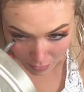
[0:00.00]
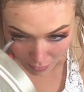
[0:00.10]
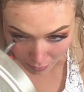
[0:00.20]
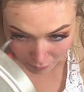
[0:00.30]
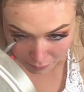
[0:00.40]

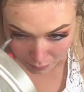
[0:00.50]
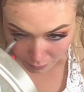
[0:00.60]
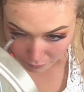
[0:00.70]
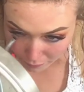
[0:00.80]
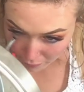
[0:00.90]
after
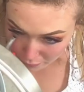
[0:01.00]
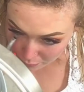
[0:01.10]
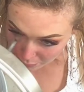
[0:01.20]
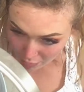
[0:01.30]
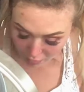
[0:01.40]
my face
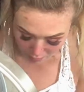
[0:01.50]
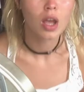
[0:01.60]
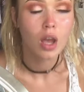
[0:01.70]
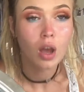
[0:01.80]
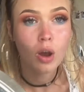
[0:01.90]
makeup.
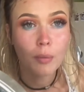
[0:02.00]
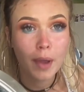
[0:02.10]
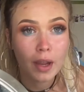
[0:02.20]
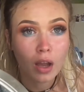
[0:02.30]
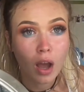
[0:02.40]
Oh
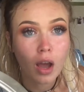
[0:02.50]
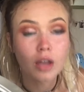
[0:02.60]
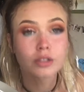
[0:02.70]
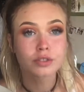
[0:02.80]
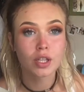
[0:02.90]
my
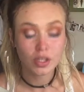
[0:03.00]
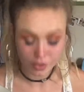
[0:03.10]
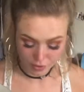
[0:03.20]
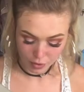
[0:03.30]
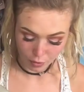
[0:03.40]
gosh, that's
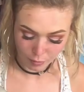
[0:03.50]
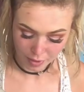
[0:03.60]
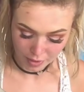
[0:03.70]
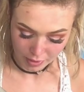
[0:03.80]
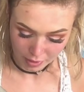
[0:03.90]
so
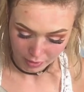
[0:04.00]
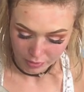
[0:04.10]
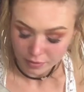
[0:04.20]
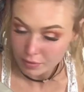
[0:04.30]
pretty.